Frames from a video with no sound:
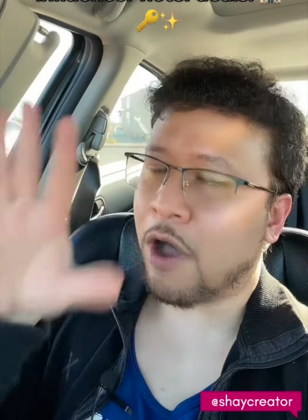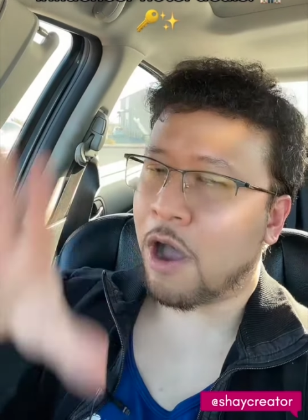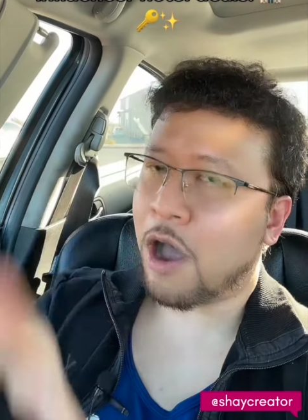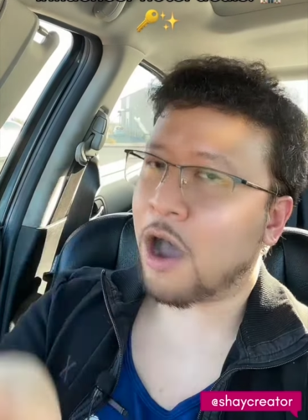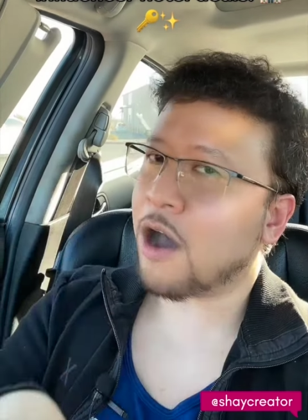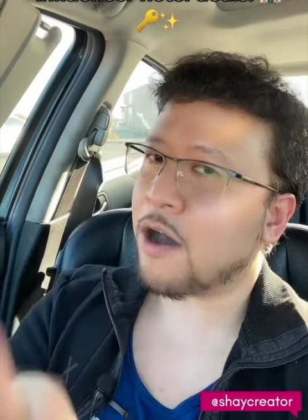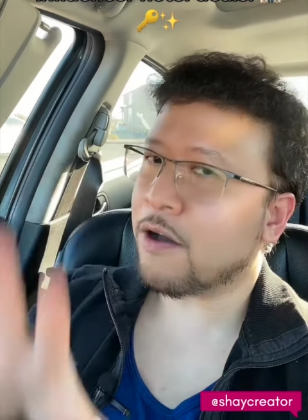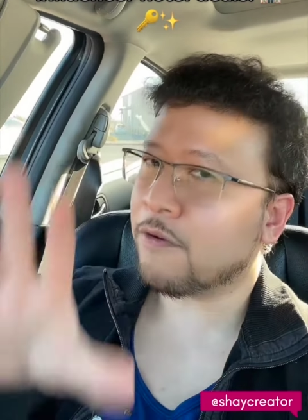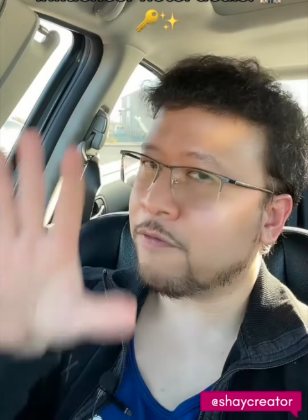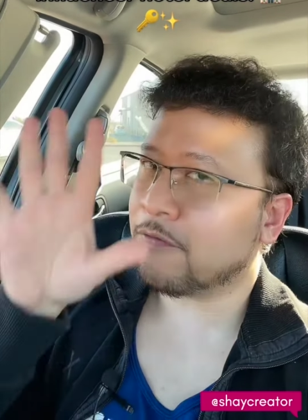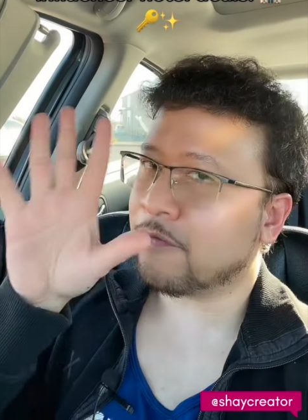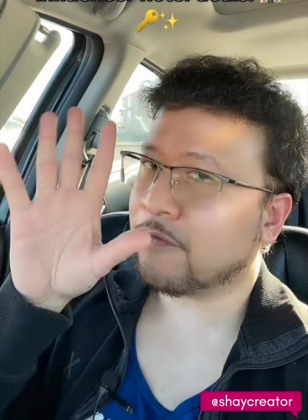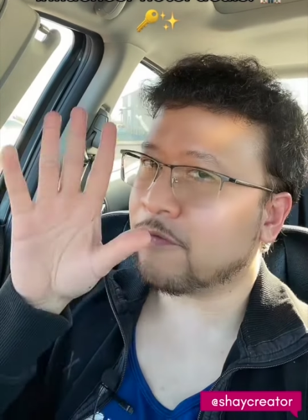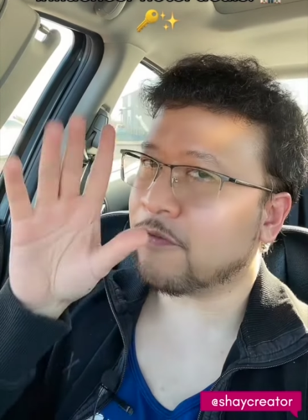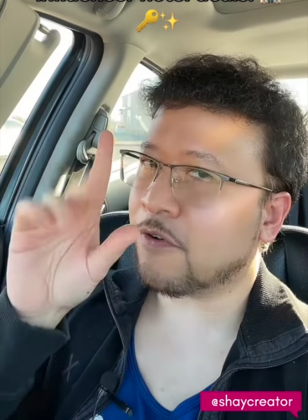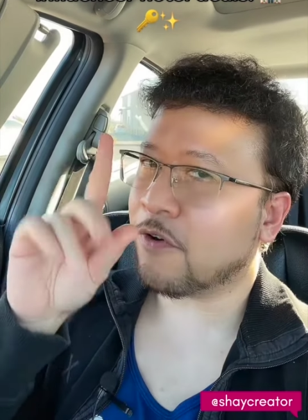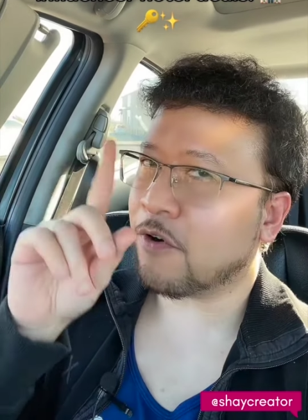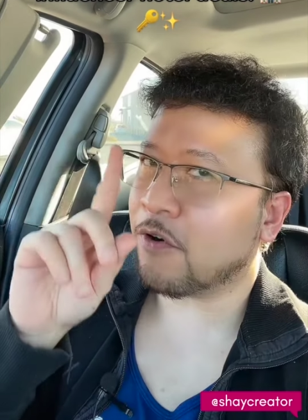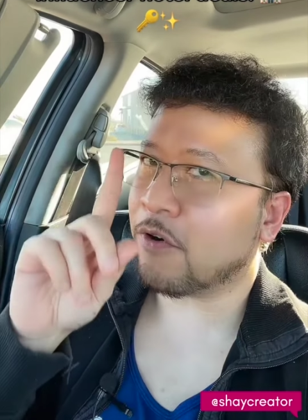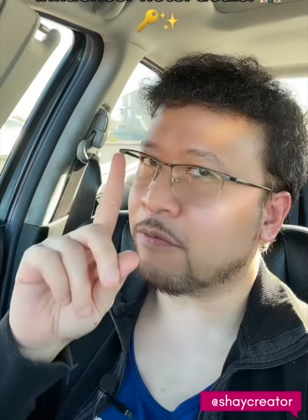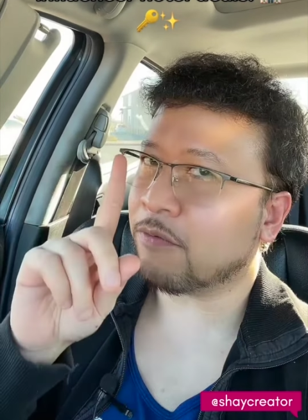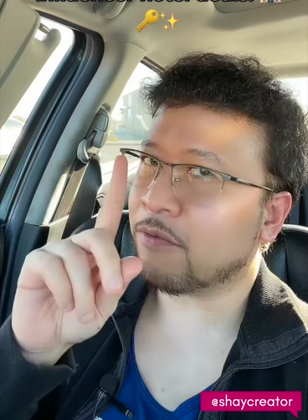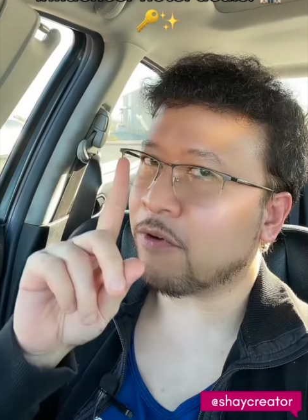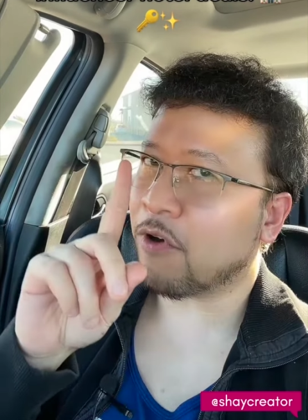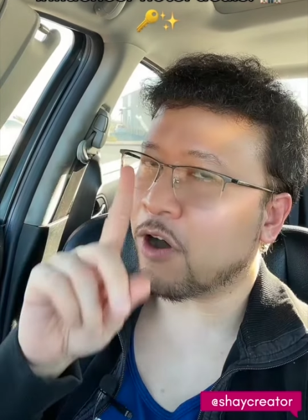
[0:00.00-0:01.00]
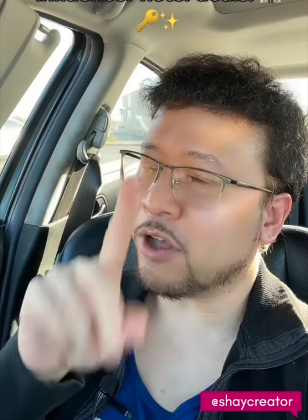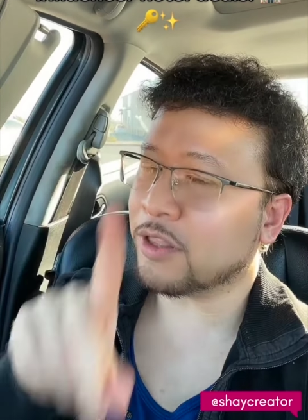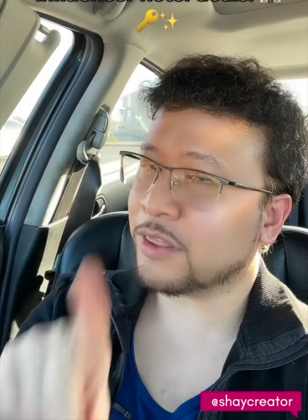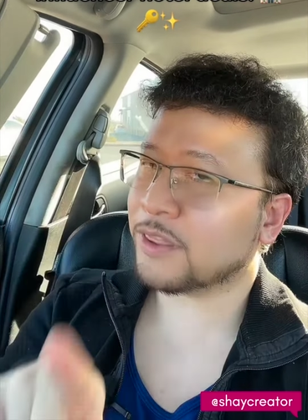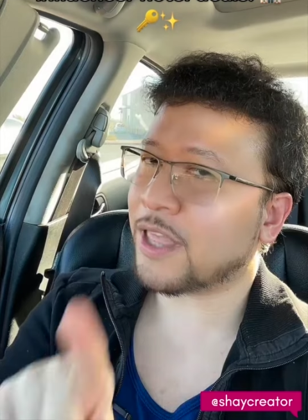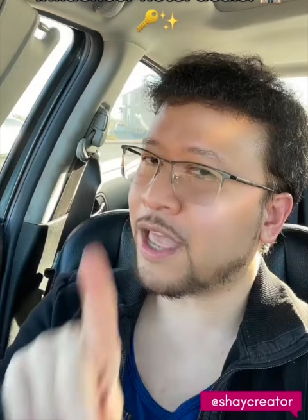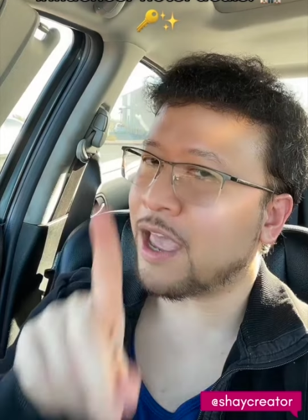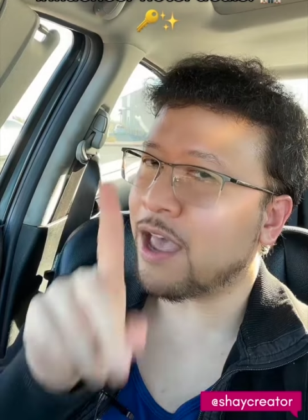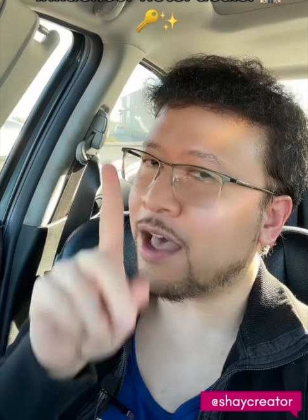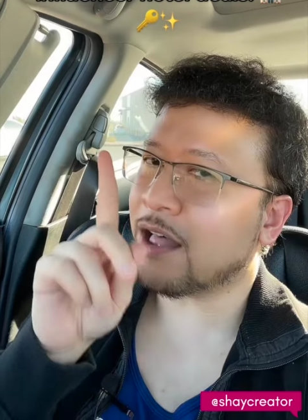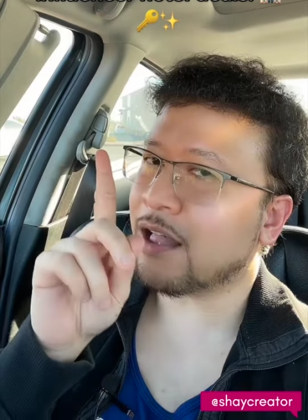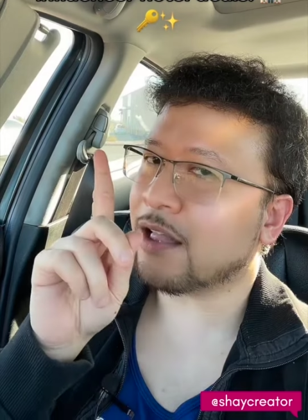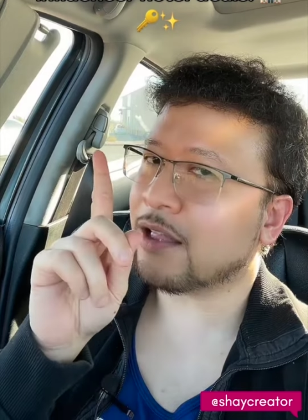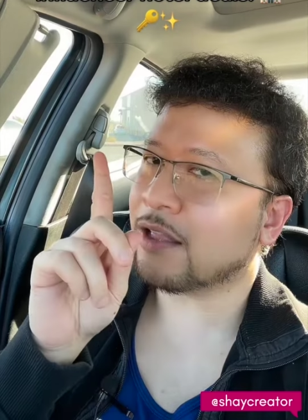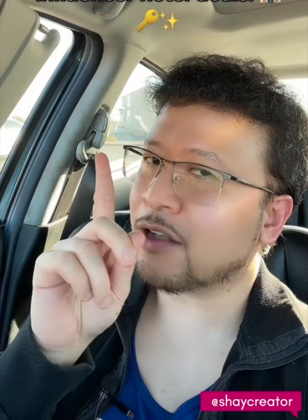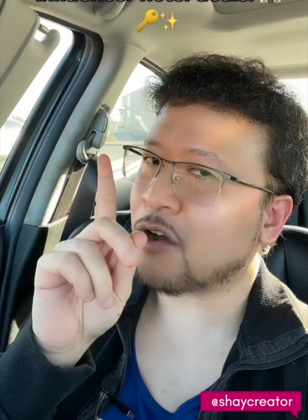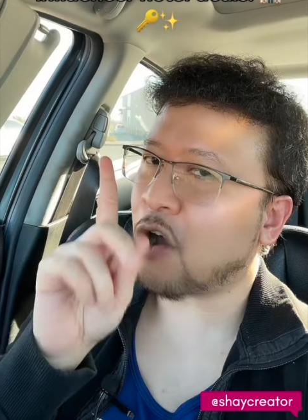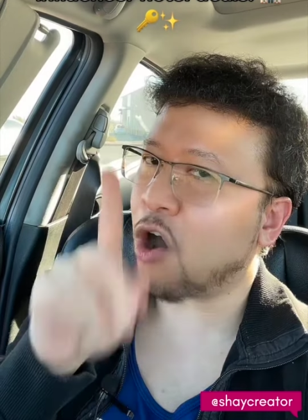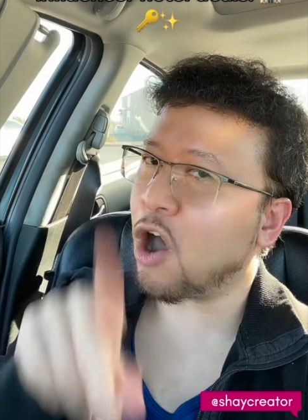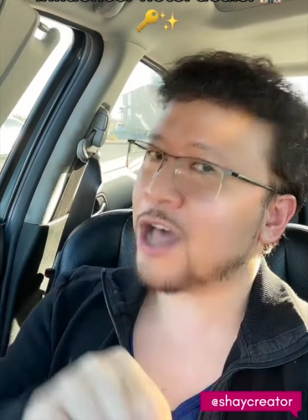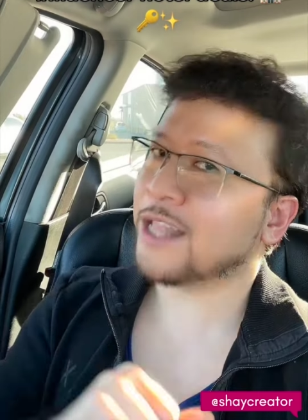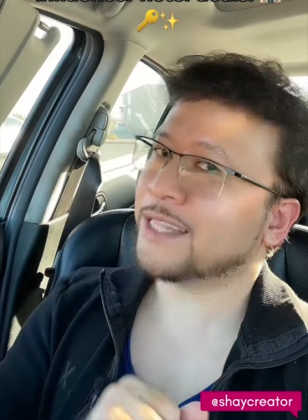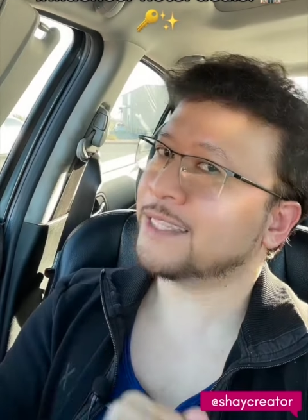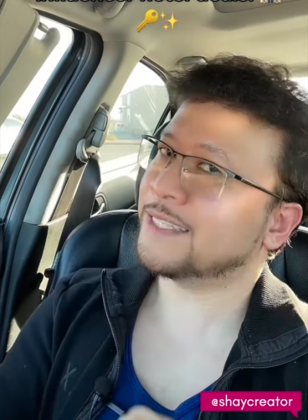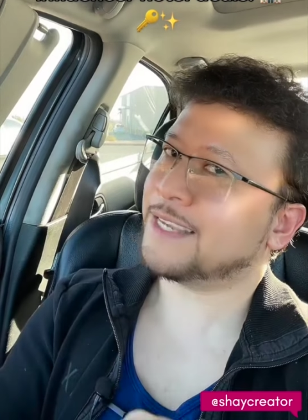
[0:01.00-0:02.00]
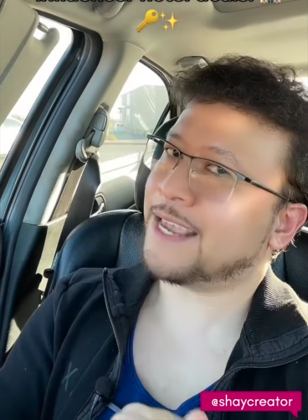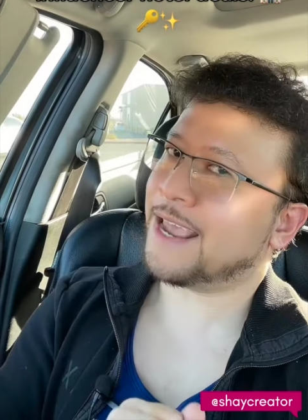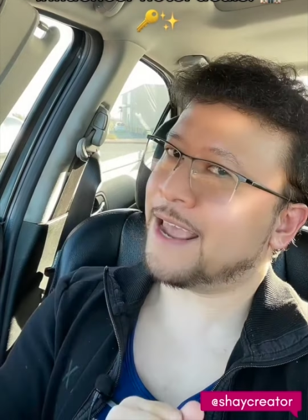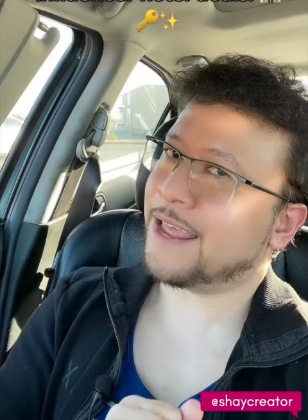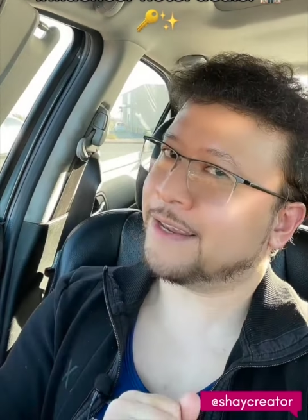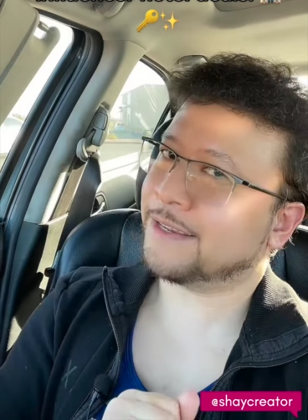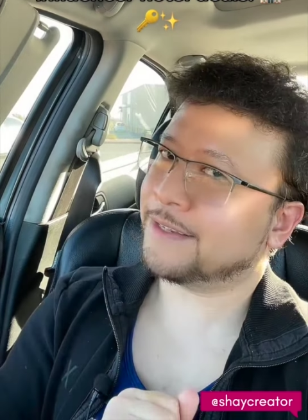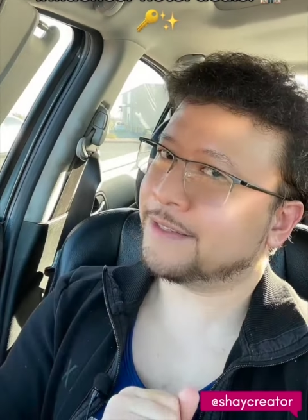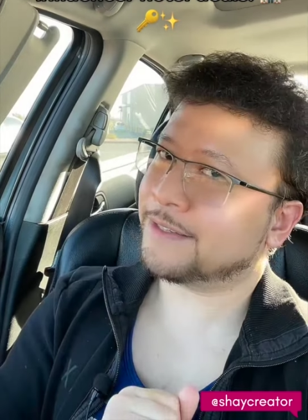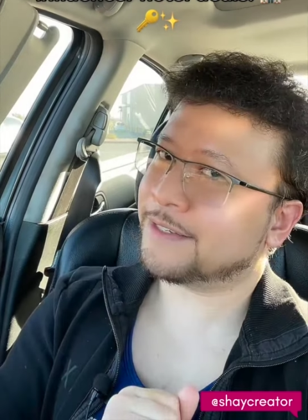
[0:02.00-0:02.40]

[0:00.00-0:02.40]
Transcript: of hotel content.